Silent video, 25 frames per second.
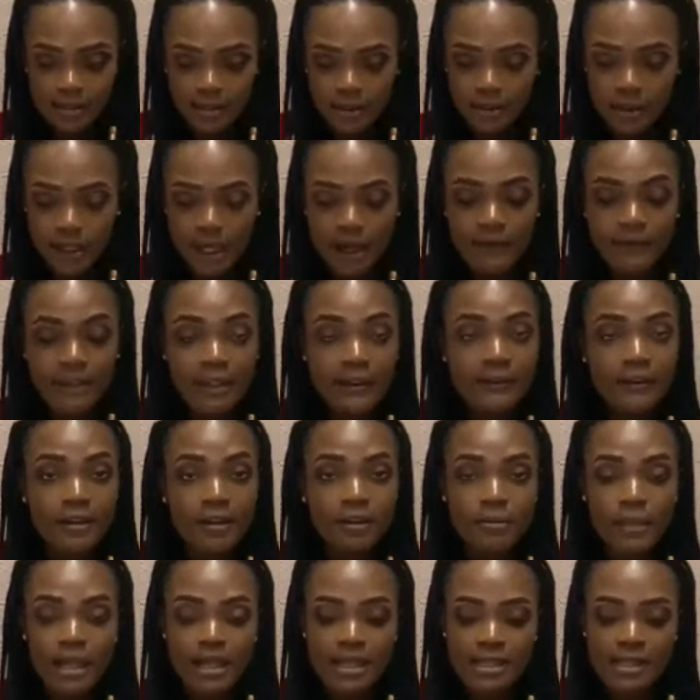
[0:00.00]
After
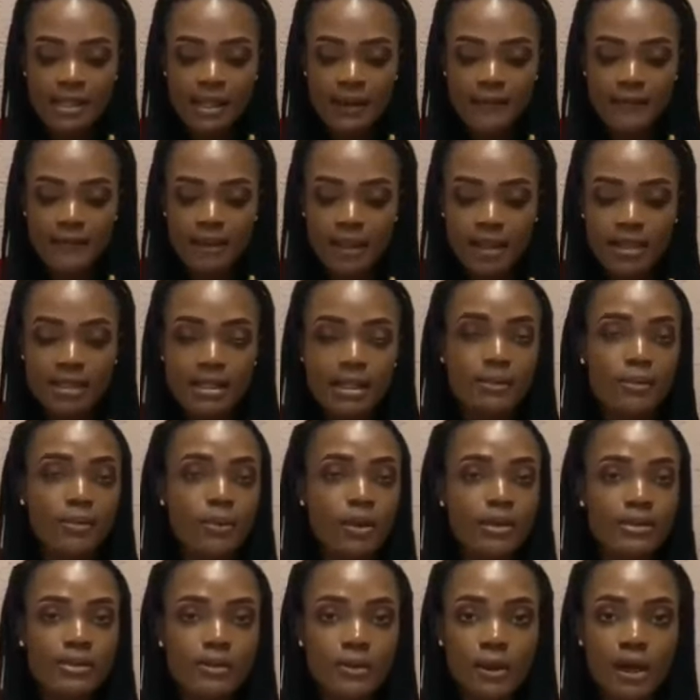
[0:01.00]
filling my safe days, I'm
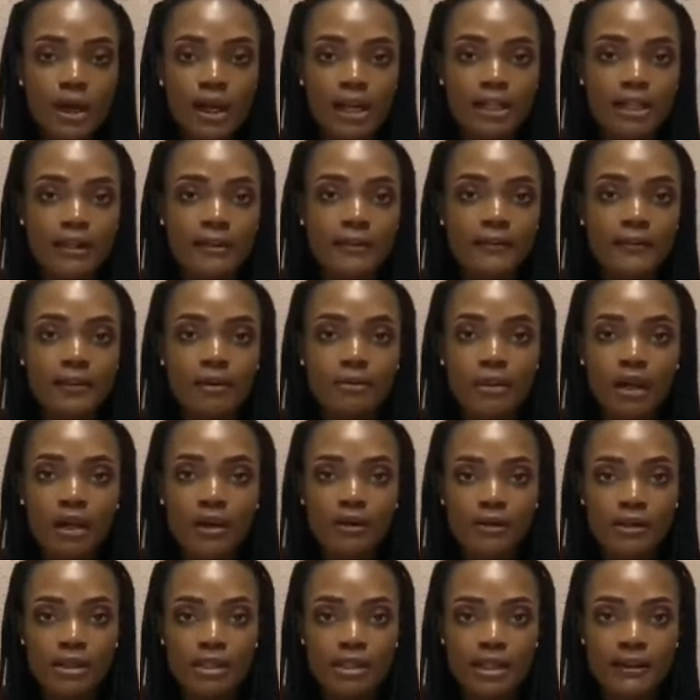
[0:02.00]
going to go ahead and fill my
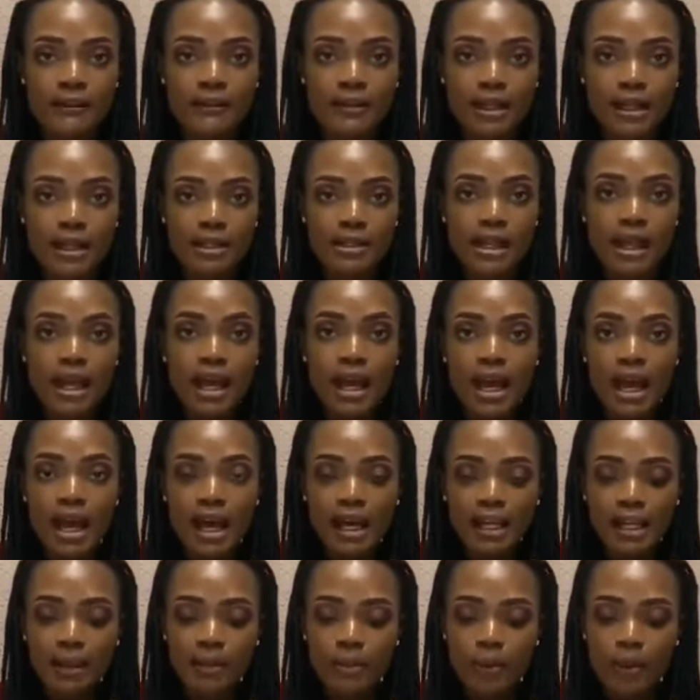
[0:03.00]
unsafe days,
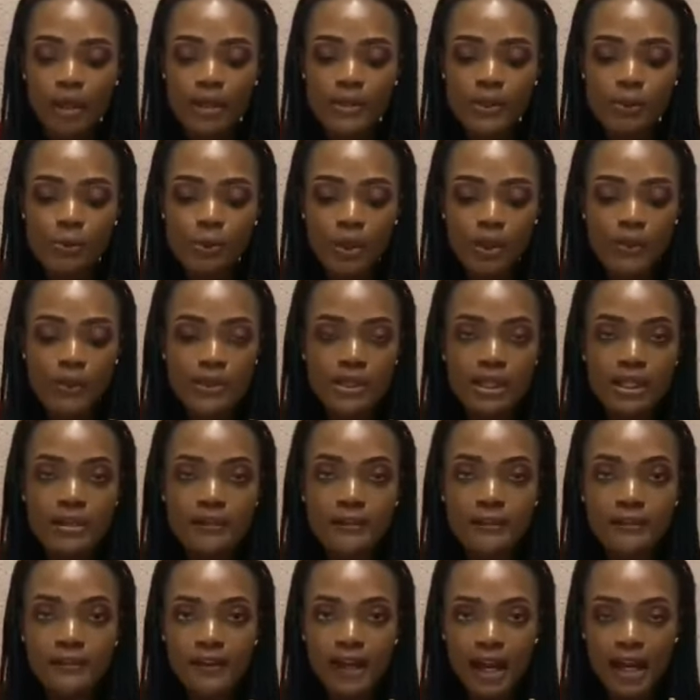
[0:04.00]
and I'm going to be using
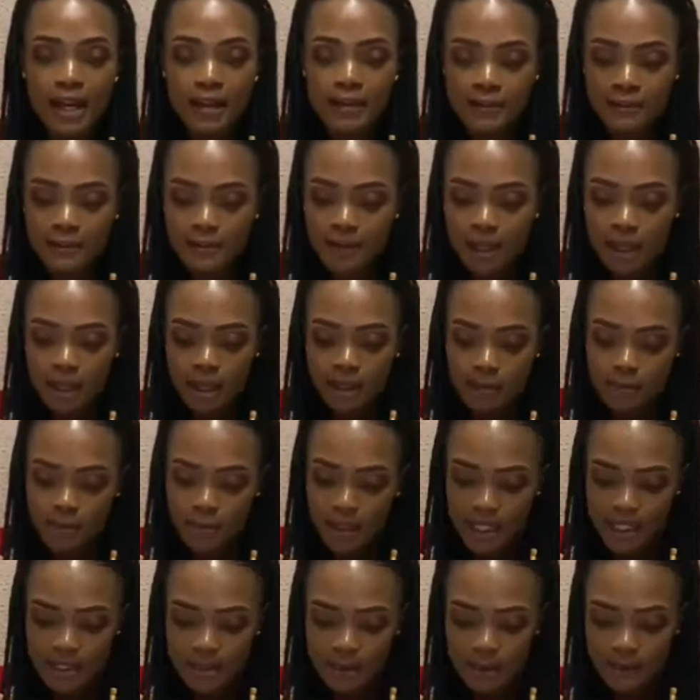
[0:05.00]
5
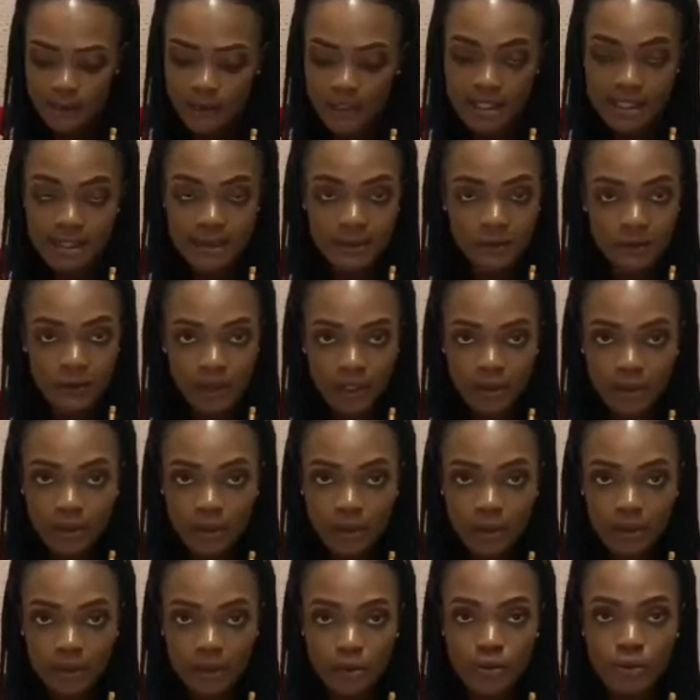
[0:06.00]
beads of a different
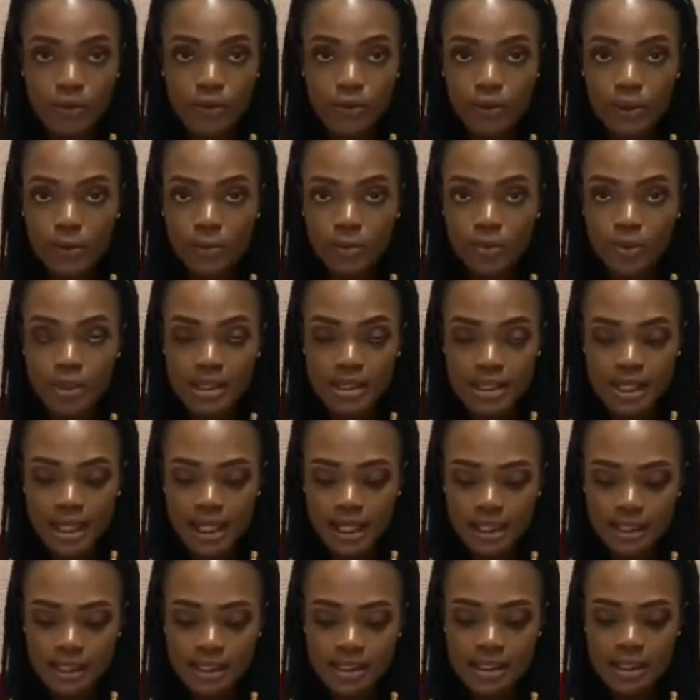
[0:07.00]
color to
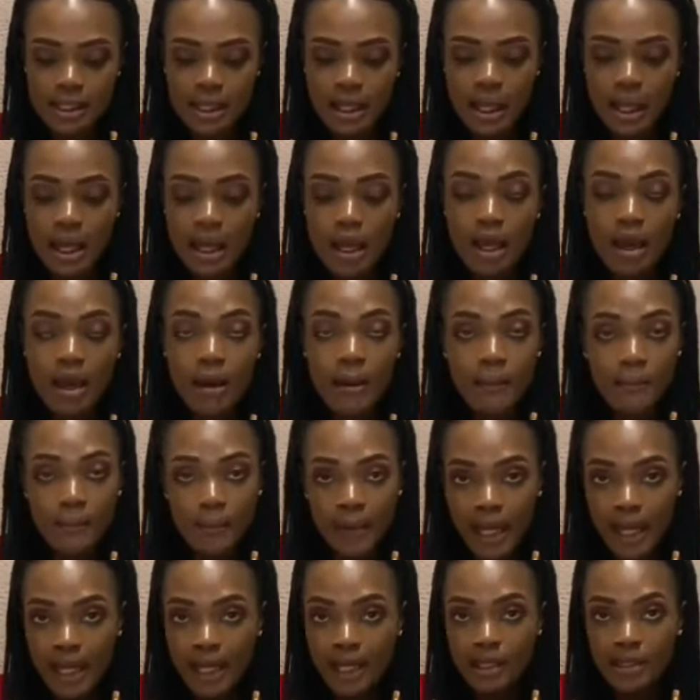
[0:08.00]
represent
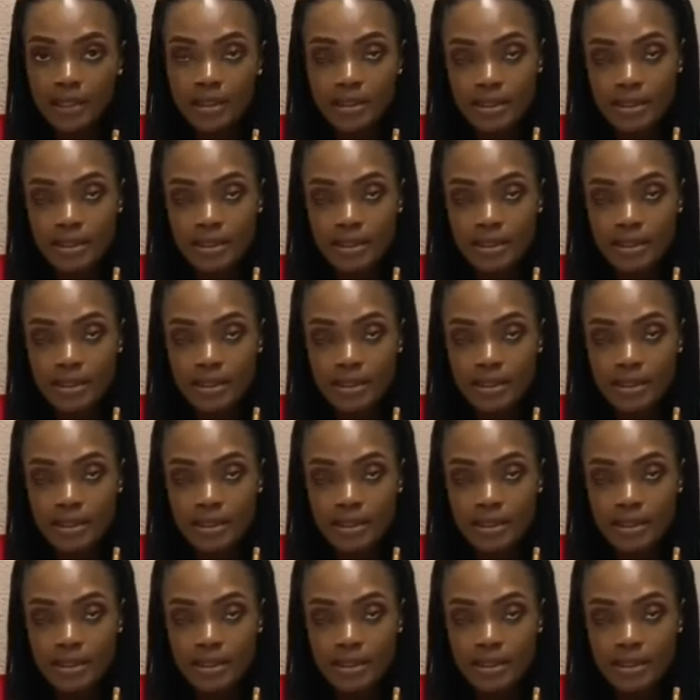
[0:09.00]
my